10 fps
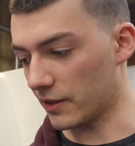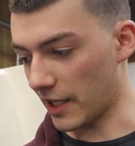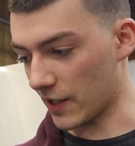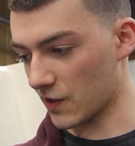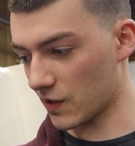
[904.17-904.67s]

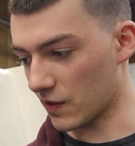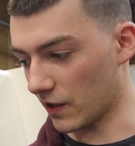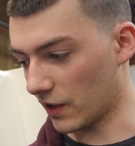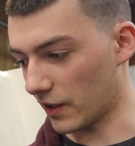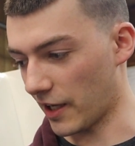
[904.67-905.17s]
That's
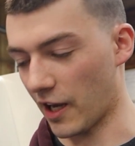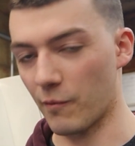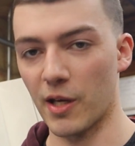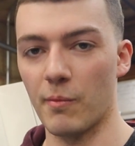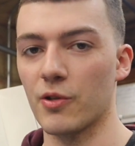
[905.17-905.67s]
yeah, I've
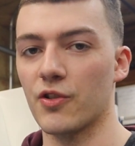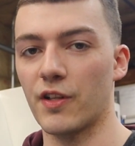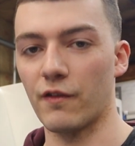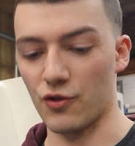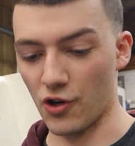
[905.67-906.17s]
made a bunch of
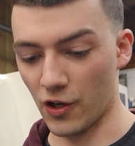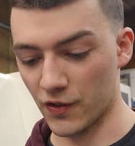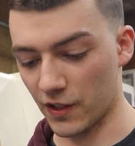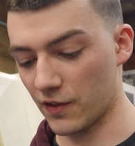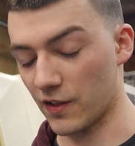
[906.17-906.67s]
different jaw
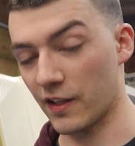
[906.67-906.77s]
sets,